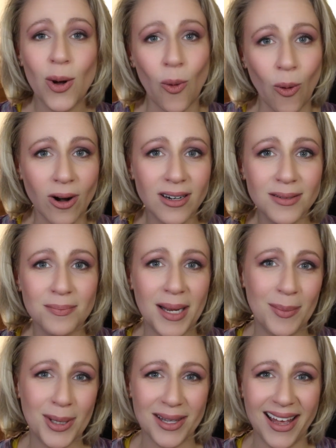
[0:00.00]
Or
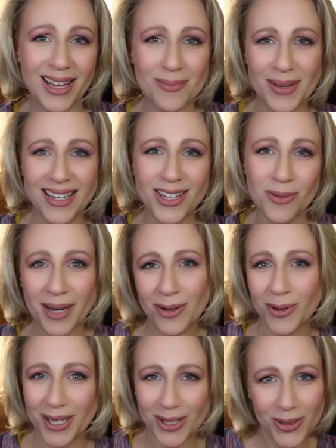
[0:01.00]
maybe like me, you
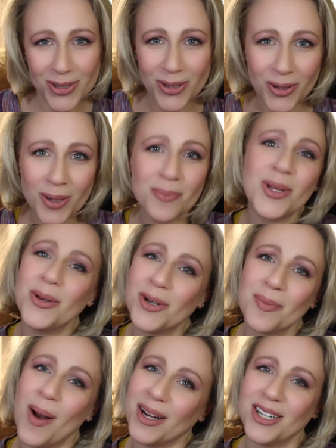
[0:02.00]
might want to use your
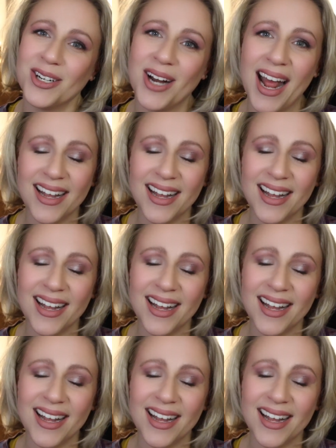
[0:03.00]
computer monitor